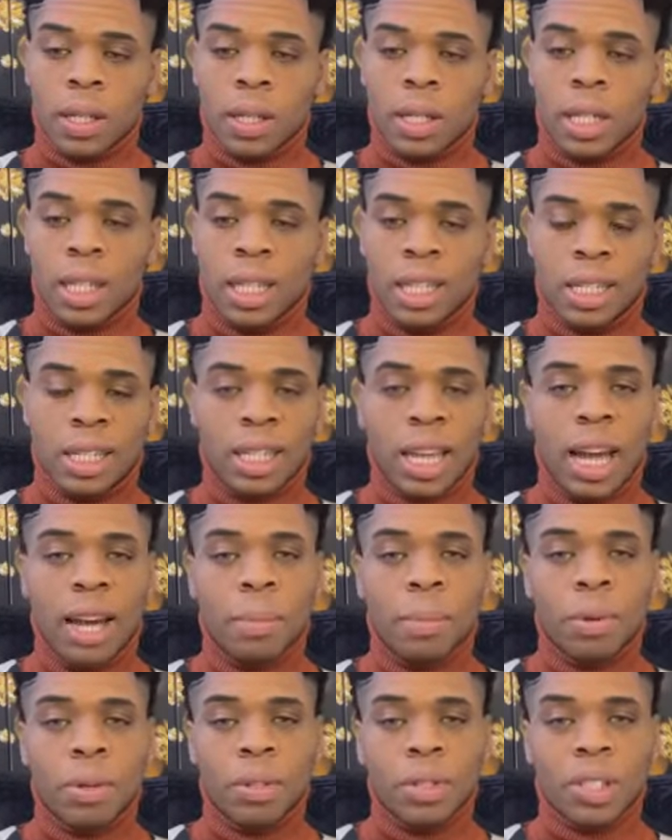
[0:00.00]
The
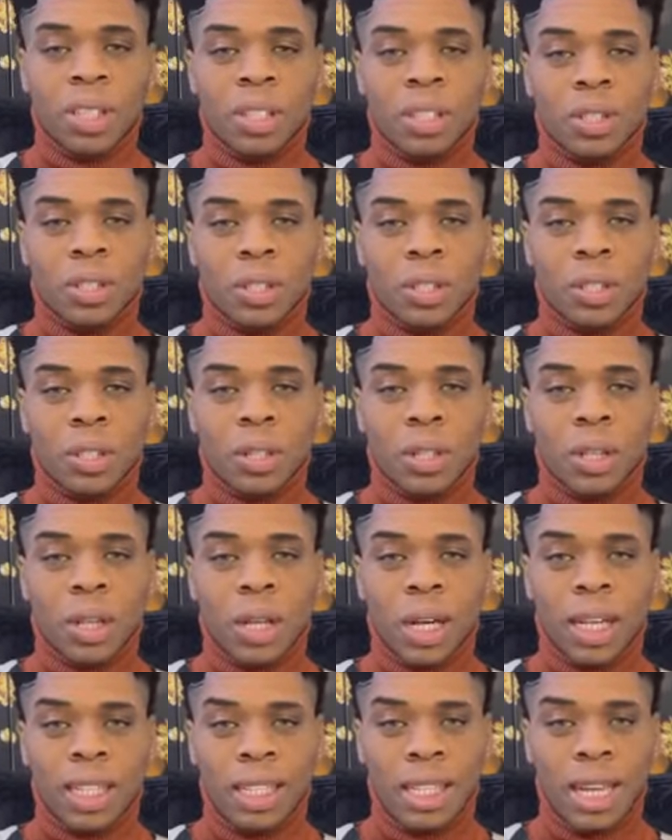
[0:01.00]
disciples is
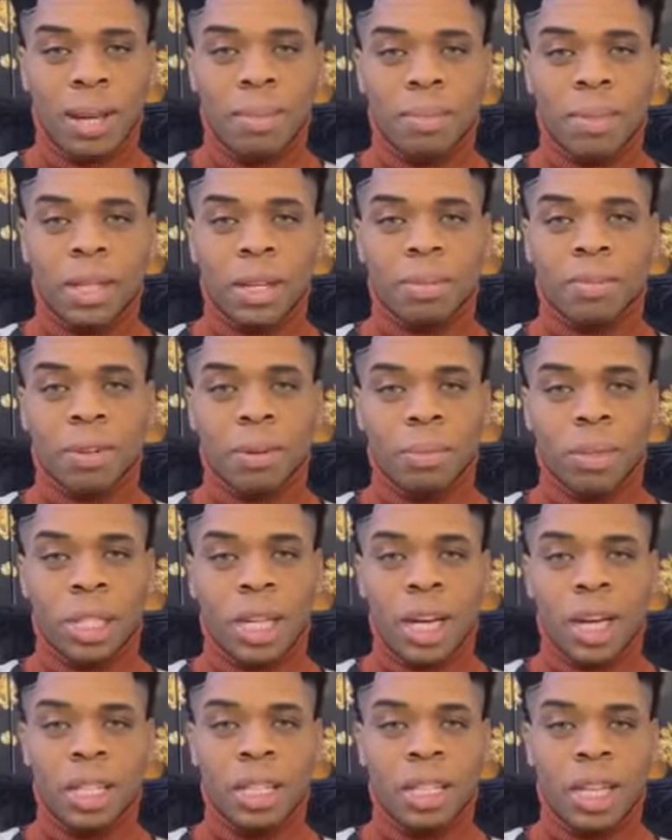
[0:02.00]
attempting from
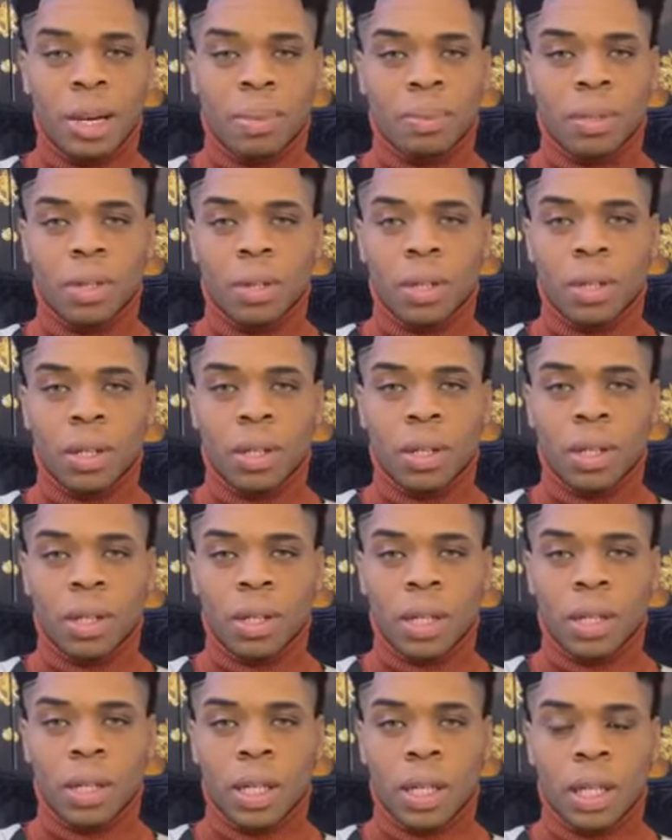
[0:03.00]
John chapter
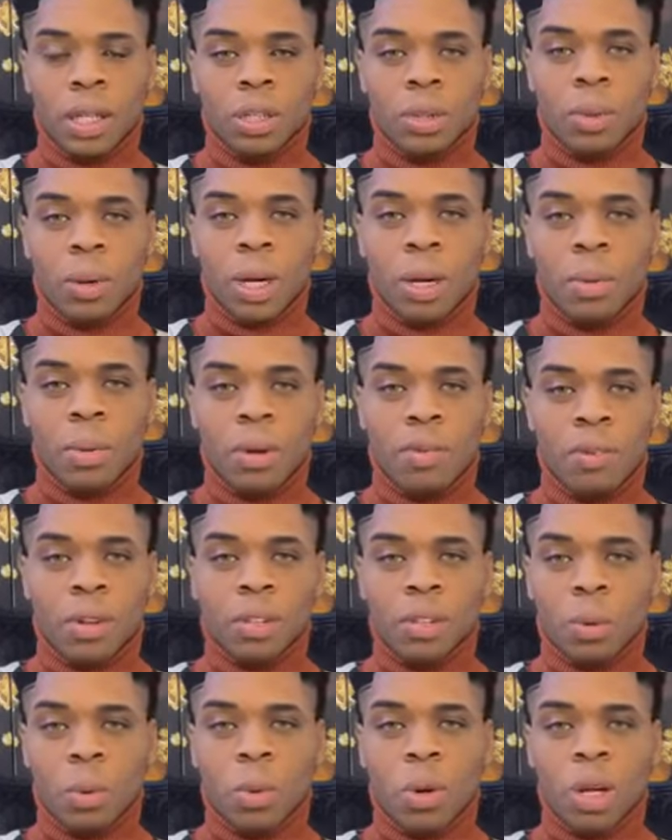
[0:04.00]
uh, 21
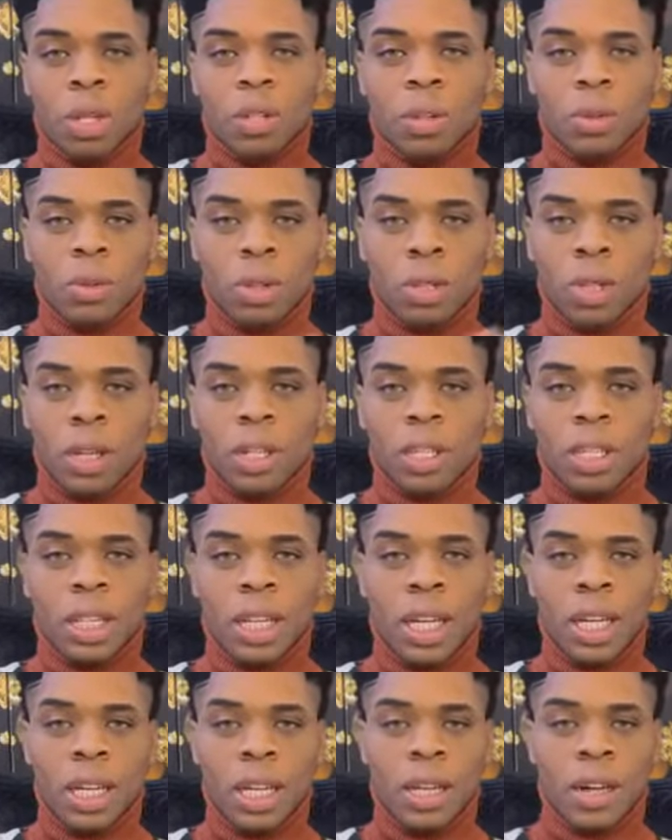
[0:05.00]
verse 1 through
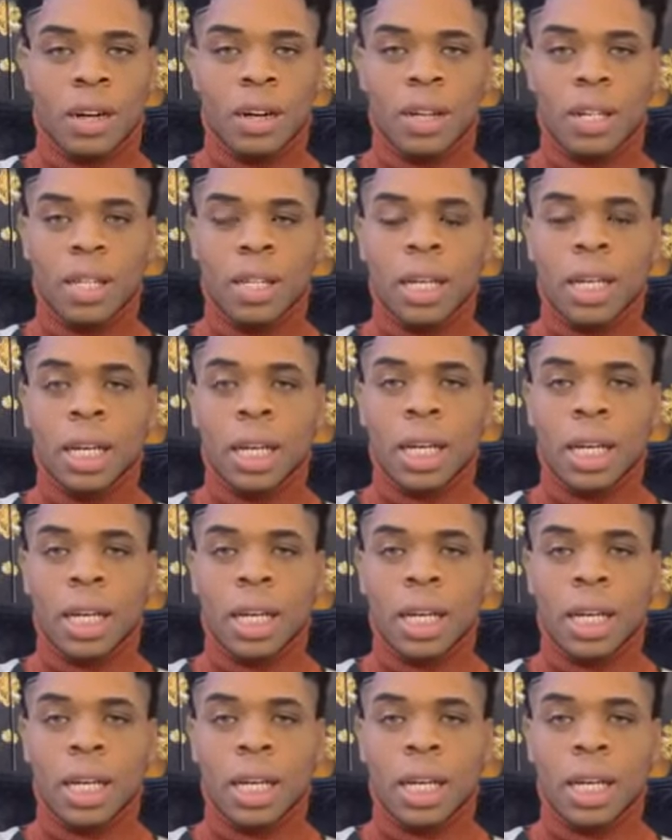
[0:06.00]
13 and on.